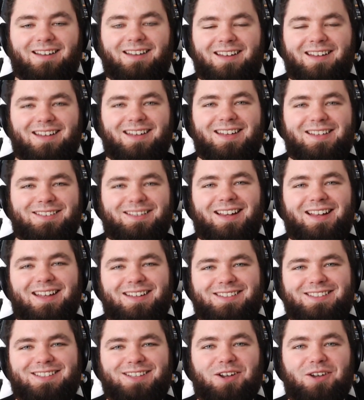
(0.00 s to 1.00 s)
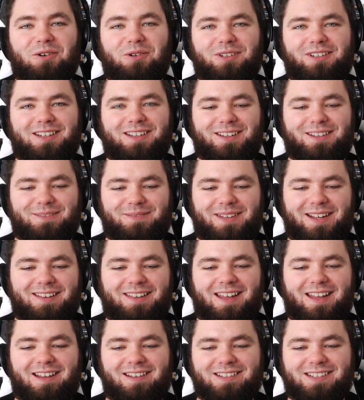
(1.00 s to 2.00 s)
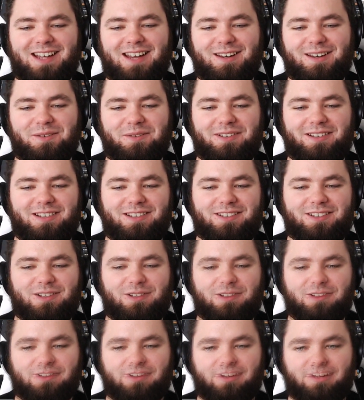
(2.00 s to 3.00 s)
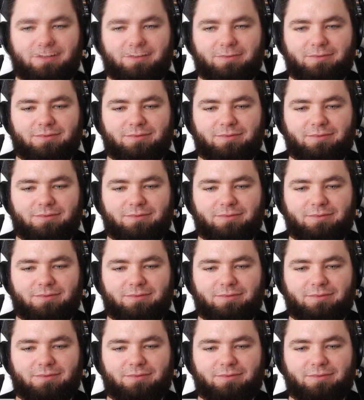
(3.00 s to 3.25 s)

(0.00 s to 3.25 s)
He's like scolding them like they are genuinely children.